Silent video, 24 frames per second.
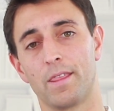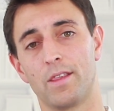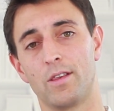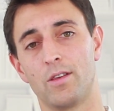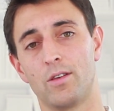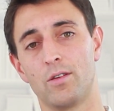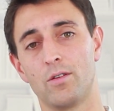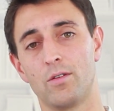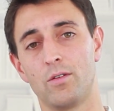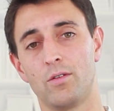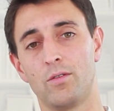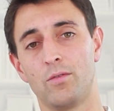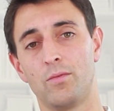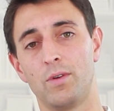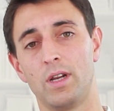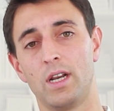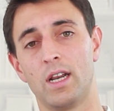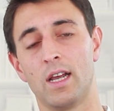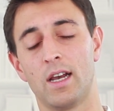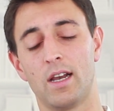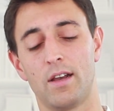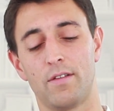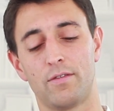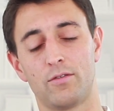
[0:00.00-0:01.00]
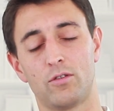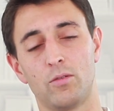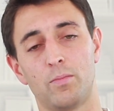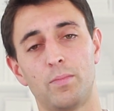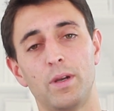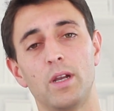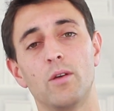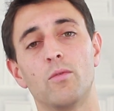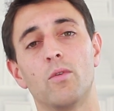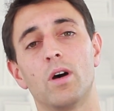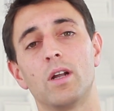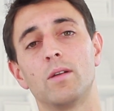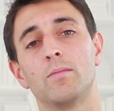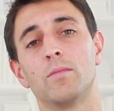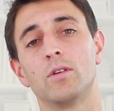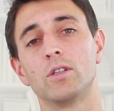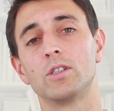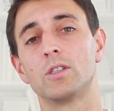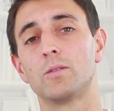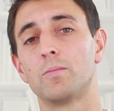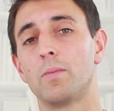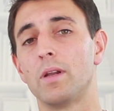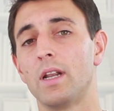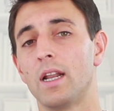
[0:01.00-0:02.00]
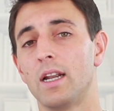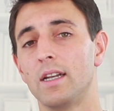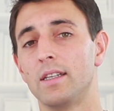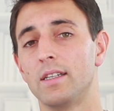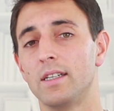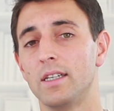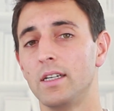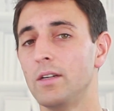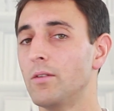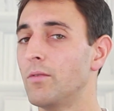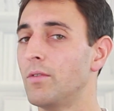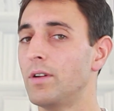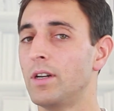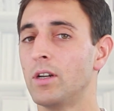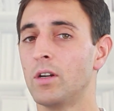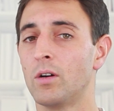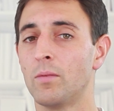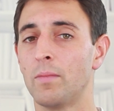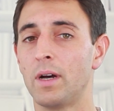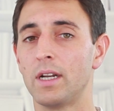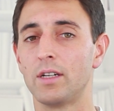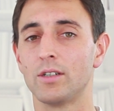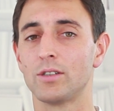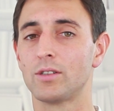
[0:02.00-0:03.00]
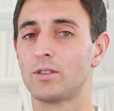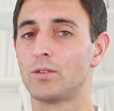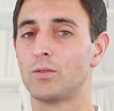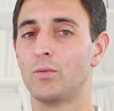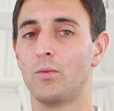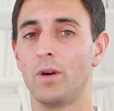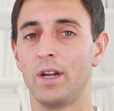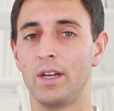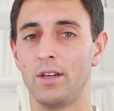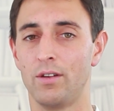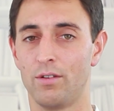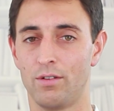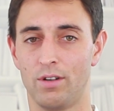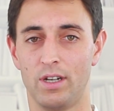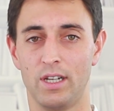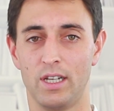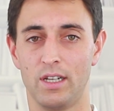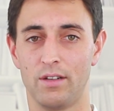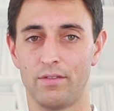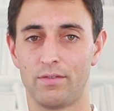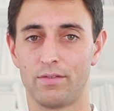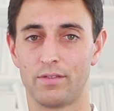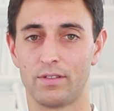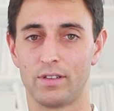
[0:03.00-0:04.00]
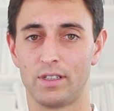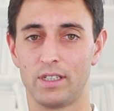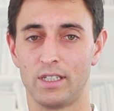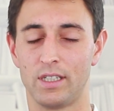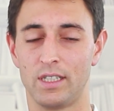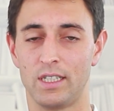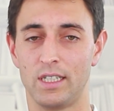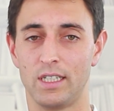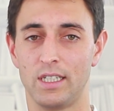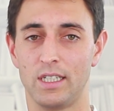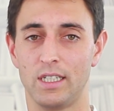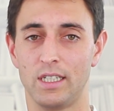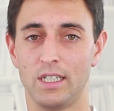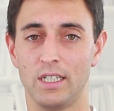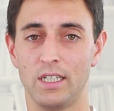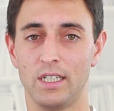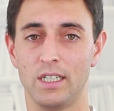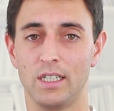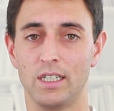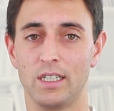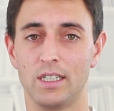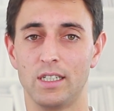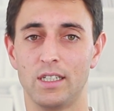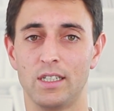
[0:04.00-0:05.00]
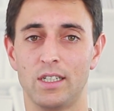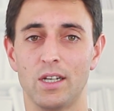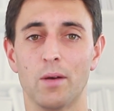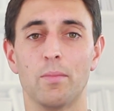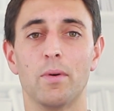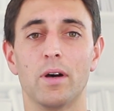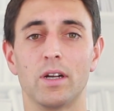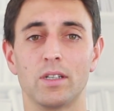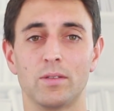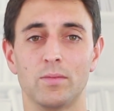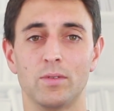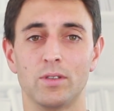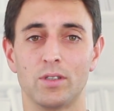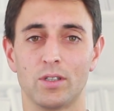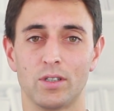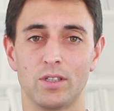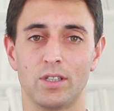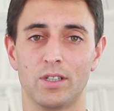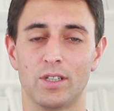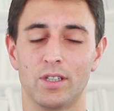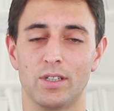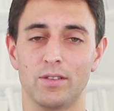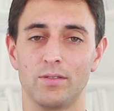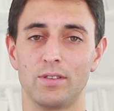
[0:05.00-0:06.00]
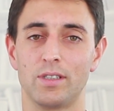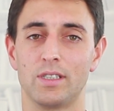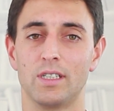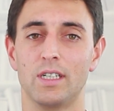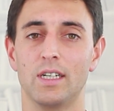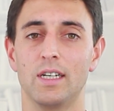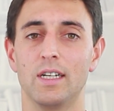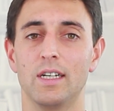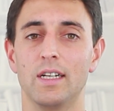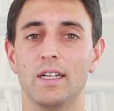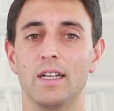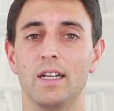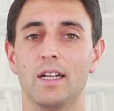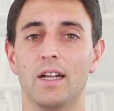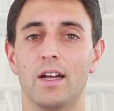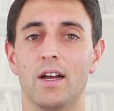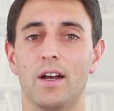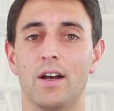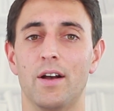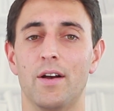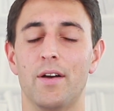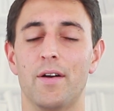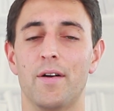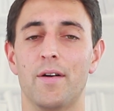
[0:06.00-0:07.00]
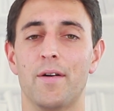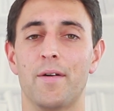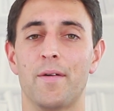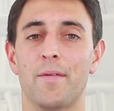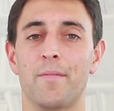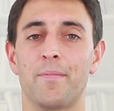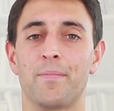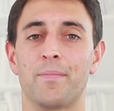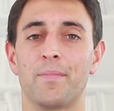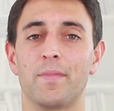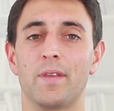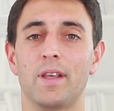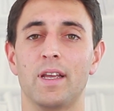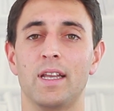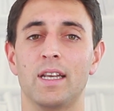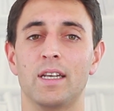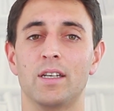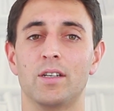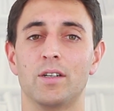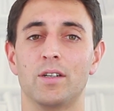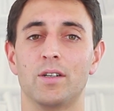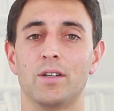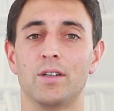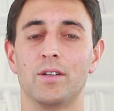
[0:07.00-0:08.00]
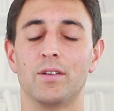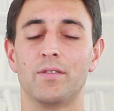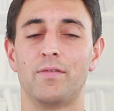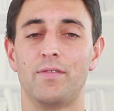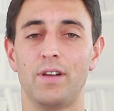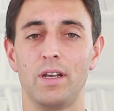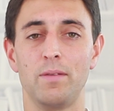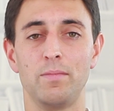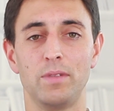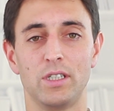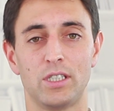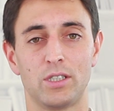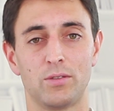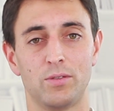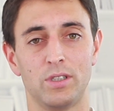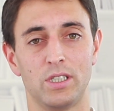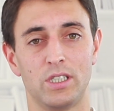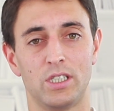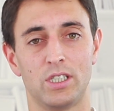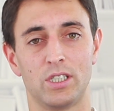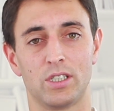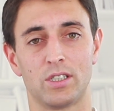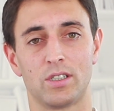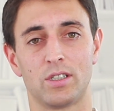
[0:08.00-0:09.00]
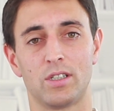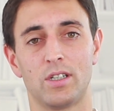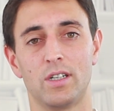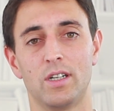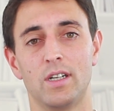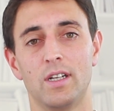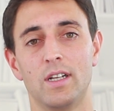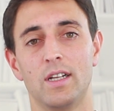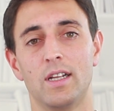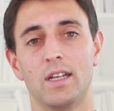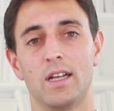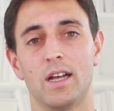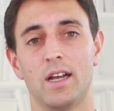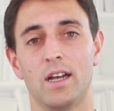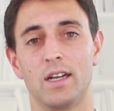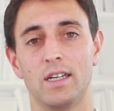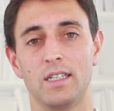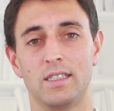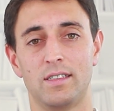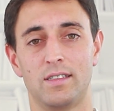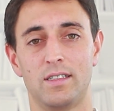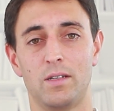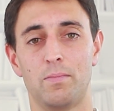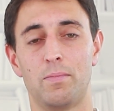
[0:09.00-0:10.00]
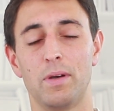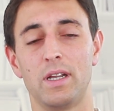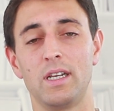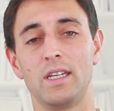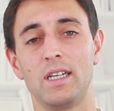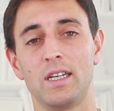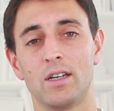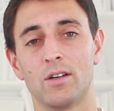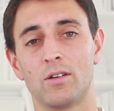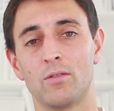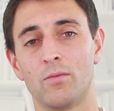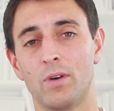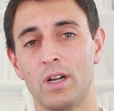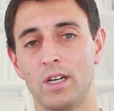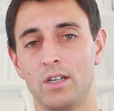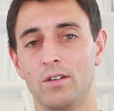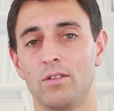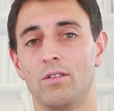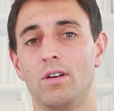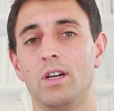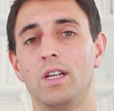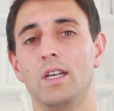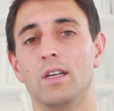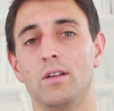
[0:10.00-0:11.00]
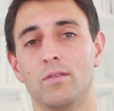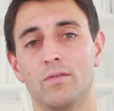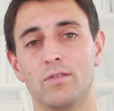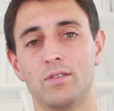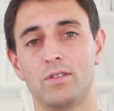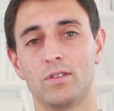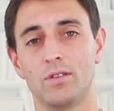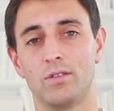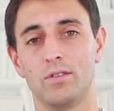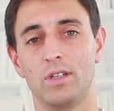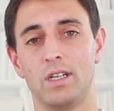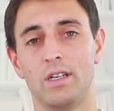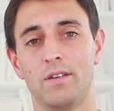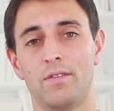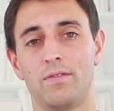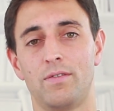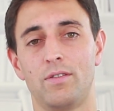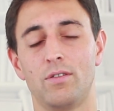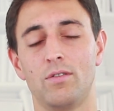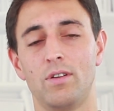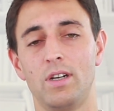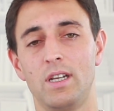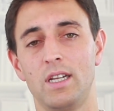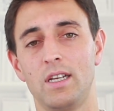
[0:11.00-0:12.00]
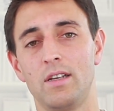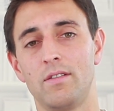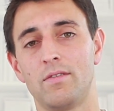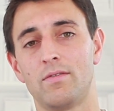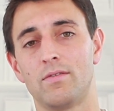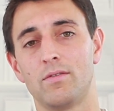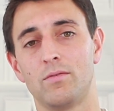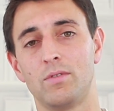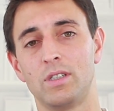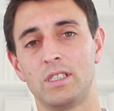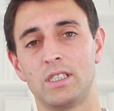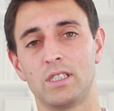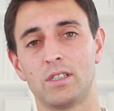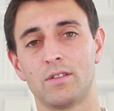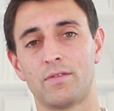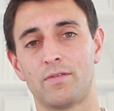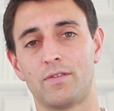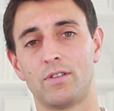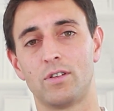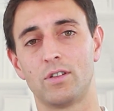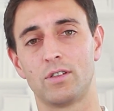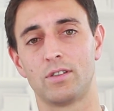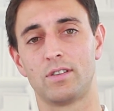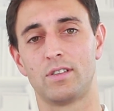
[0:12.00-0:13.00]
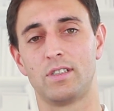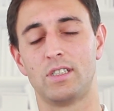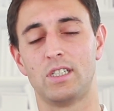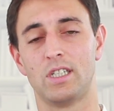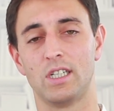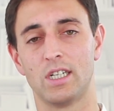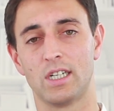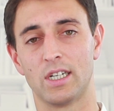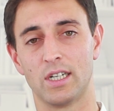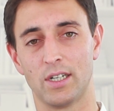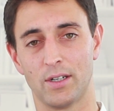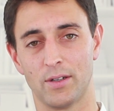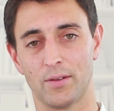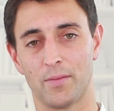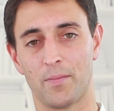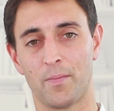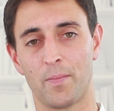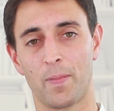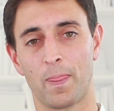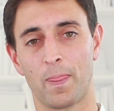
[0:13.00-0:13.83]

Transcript: you will have to pay 1 month's penalty no matter when you leave the apartment or the house. In the Flemish region, it's depending on when you leave. So if you leave within the first year,